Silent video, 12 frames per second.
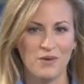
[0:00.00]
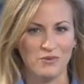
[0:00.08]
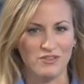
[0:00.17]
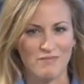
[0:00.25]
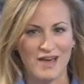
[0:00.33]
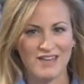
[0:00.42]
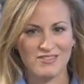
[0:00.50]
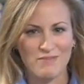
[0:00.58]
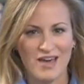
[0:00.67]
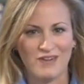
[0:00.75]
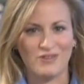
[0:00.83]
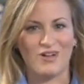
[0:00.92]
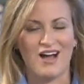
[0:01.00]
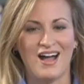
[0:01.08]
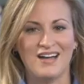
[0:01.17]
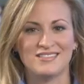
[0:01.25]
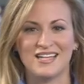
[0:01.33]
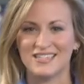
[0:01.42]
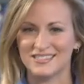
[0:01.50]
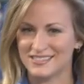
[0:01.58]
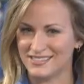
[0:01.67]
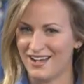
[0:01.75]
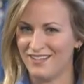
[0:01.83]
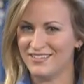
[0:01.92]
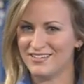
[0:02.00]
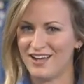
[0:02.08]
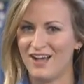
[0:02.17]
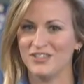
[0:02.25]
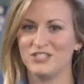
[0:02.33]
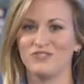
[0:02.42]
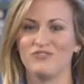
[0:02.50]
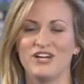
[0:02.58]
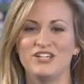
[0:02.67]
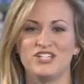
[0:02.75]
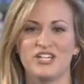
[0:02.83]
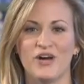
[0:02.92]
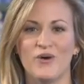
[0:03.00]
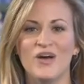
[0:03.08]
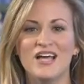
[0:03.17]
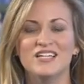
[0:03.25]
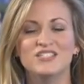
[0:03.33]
With mathematical eyes and a solid knowledge of ratio,